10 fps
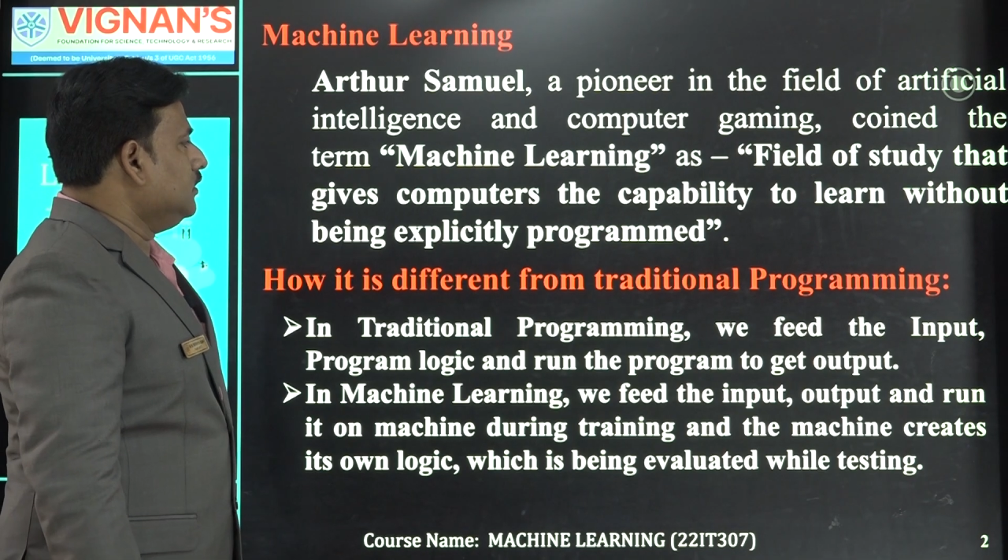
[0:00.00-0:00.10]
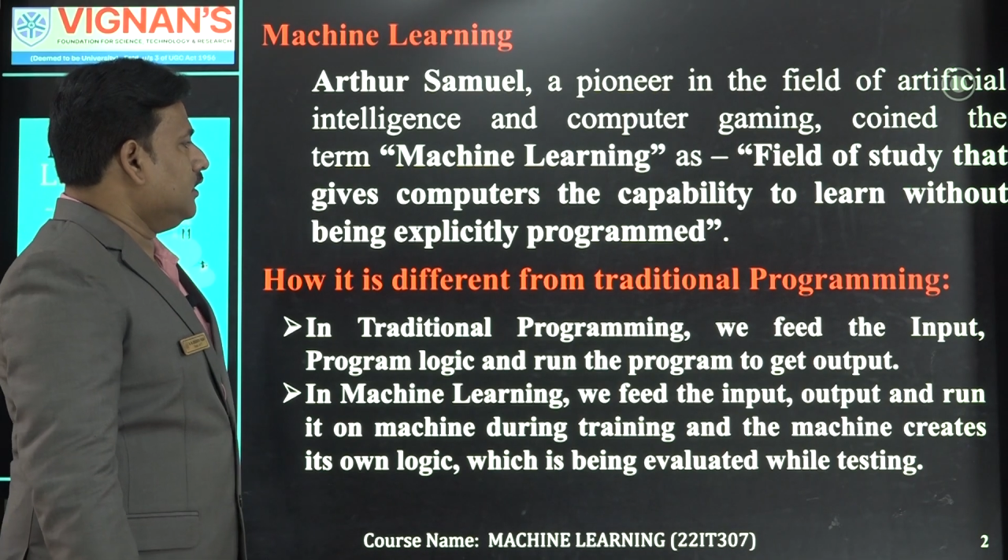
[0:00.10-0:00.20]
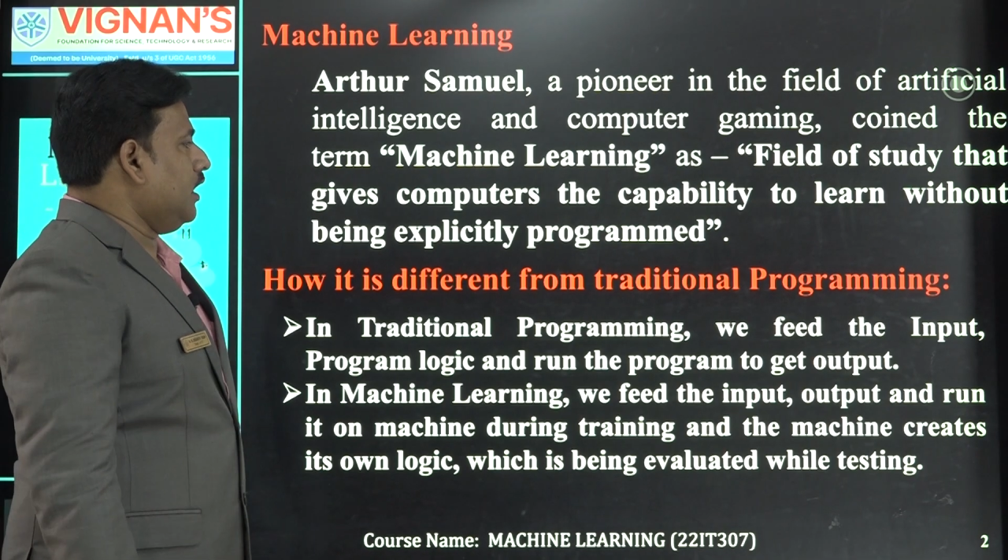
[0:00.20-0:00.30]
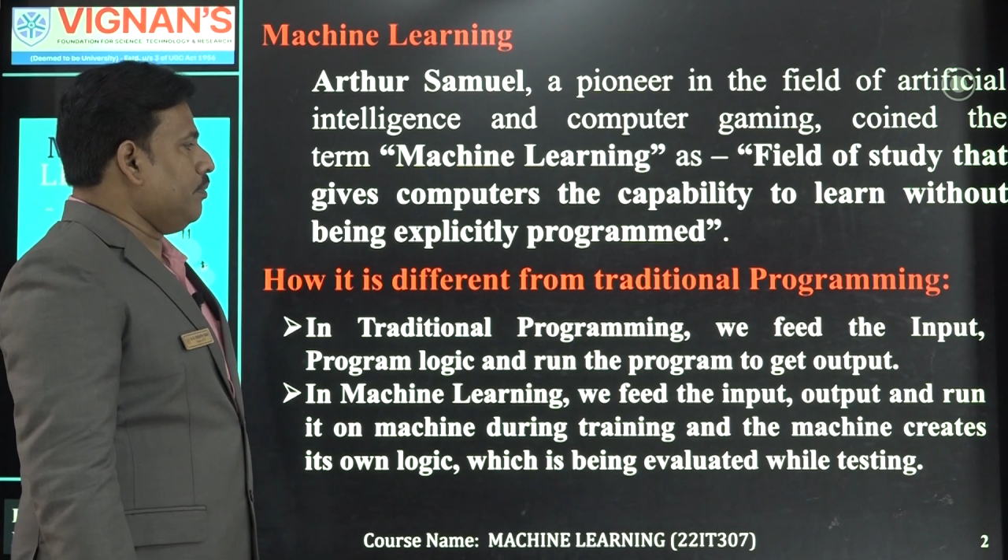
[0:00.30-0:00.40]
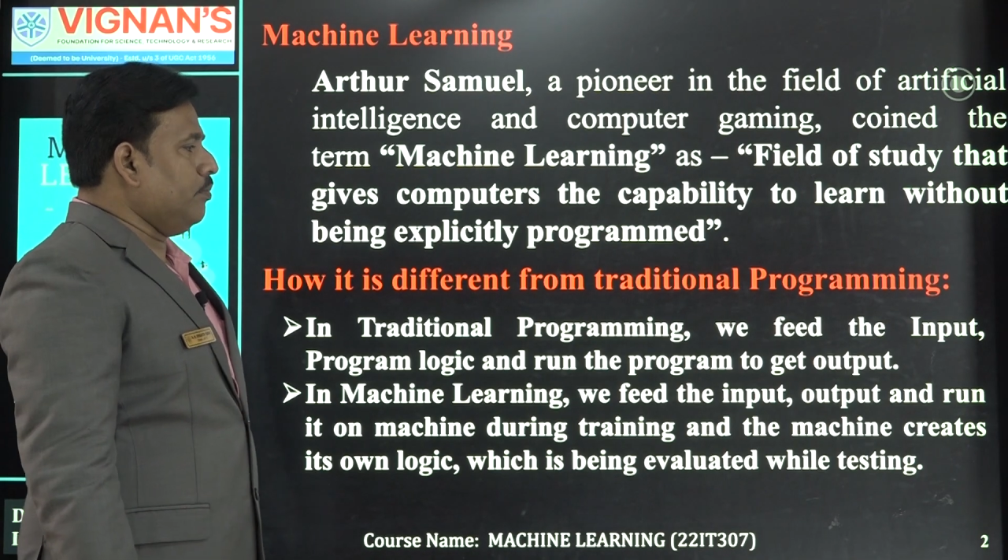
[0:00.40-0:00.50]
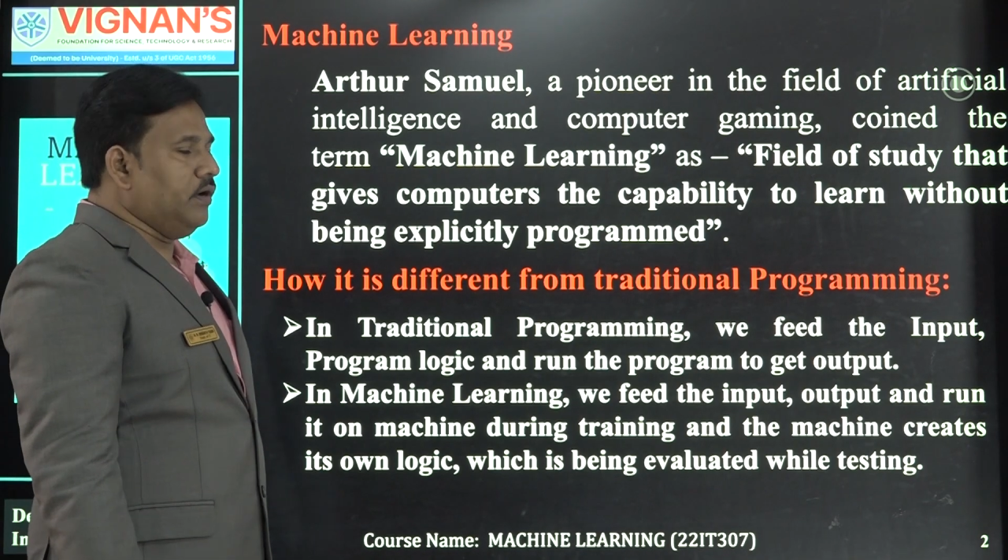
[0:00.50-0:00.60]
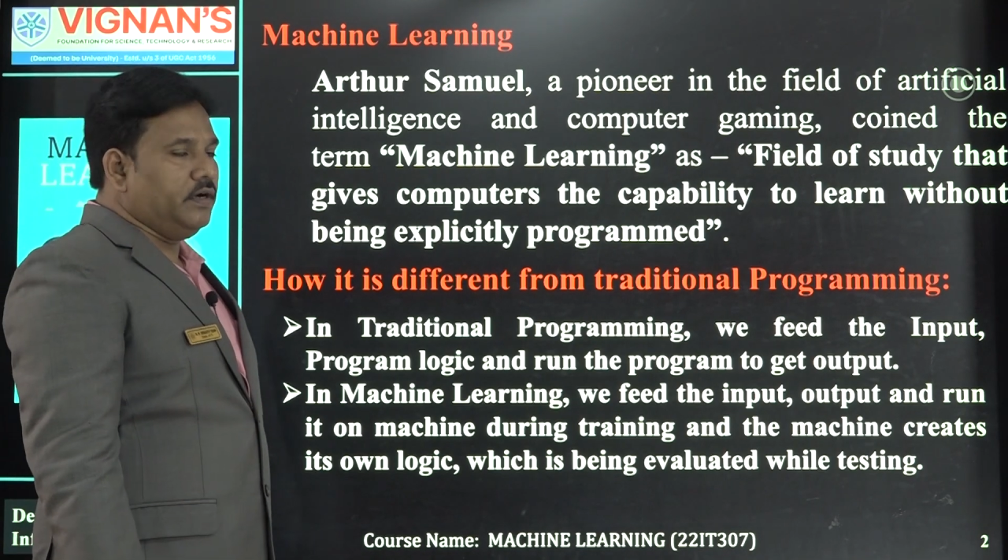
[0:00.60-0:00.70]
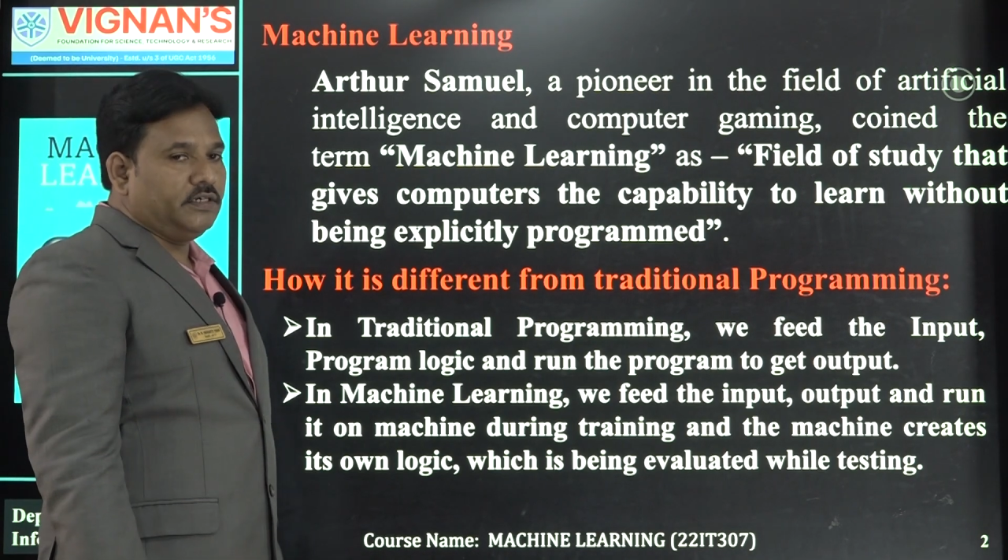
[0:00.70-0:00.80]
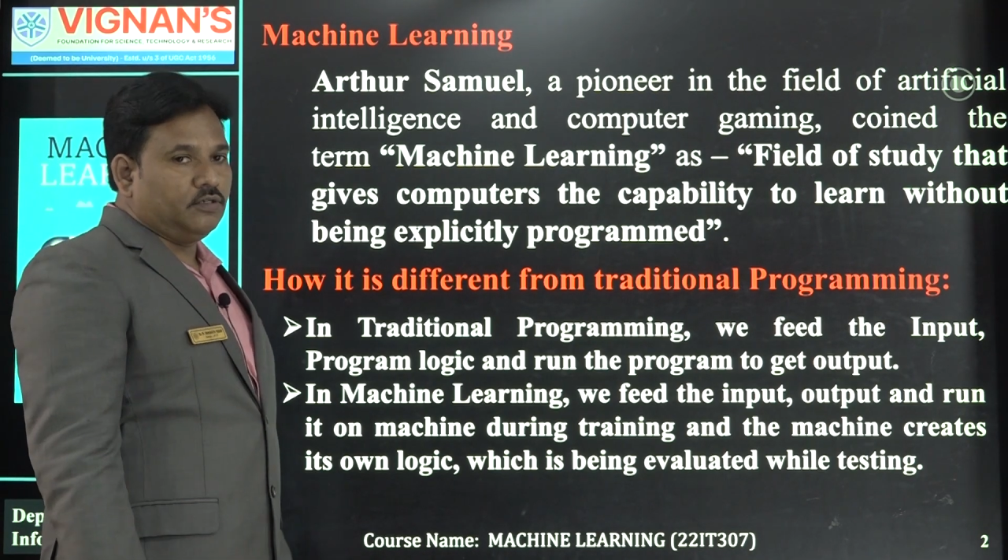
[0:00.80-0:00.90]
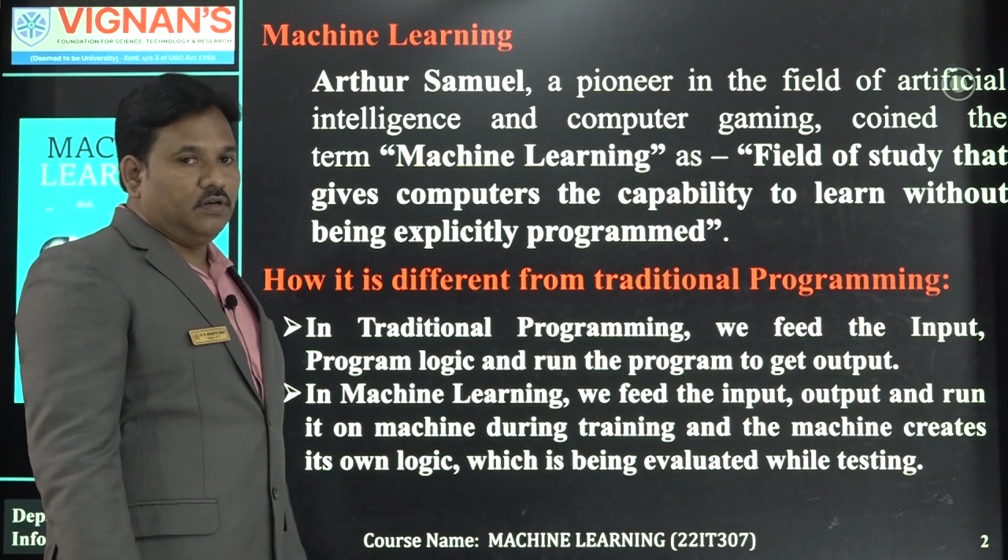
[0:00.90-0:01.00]
the
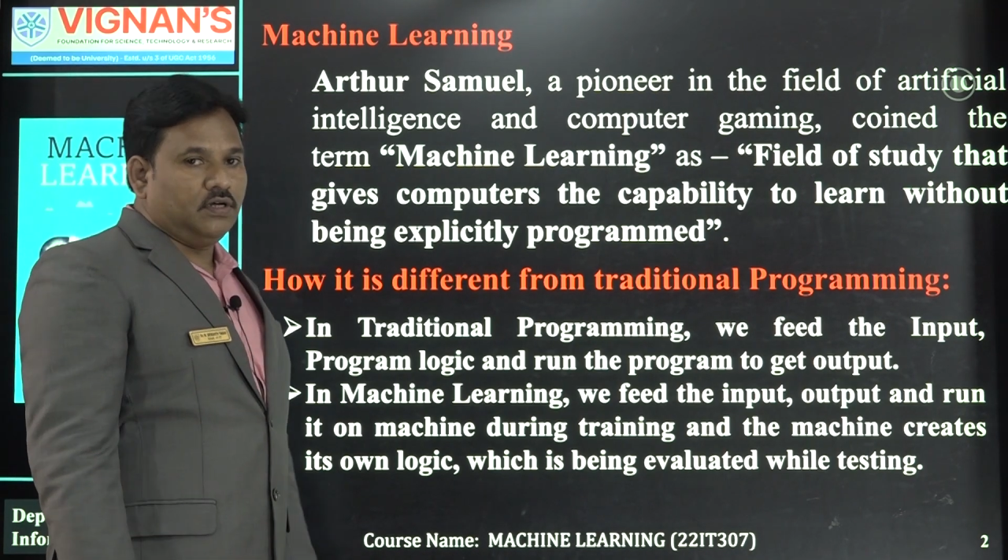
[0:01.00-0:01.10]
capability to